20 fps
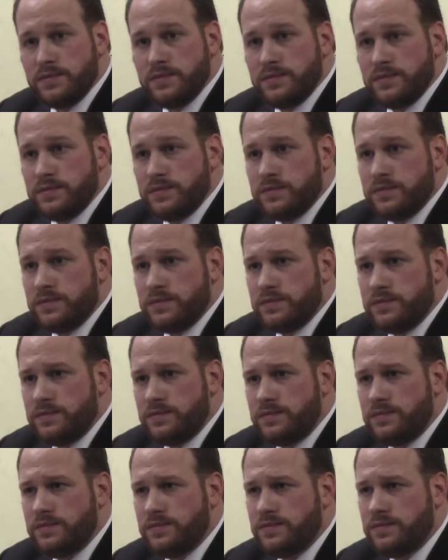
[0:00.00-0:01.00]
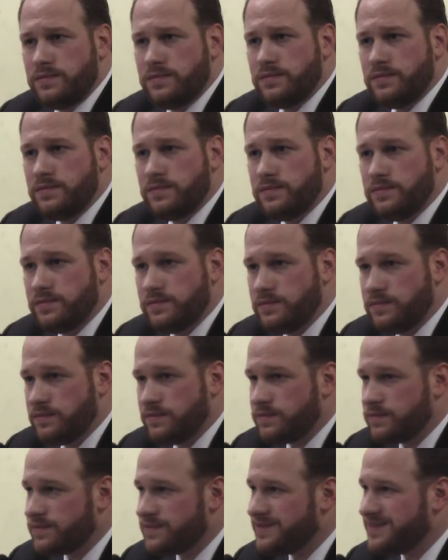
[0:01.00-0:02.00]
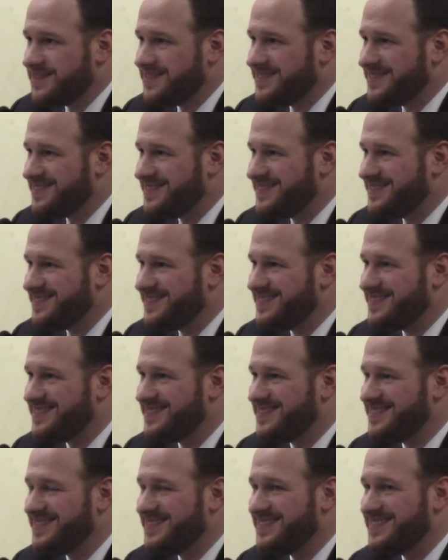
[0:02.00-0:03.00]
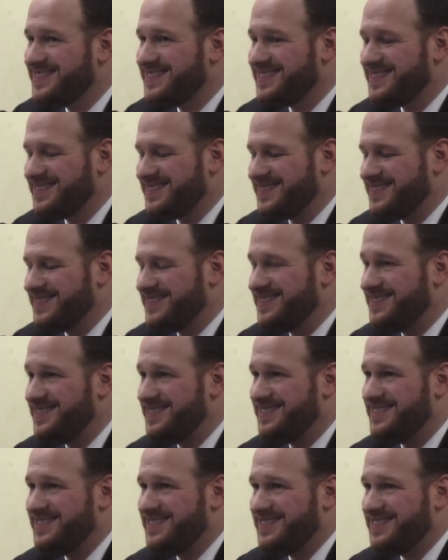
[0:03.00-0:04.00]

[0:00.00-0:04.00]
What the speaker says: The person shown says nothing.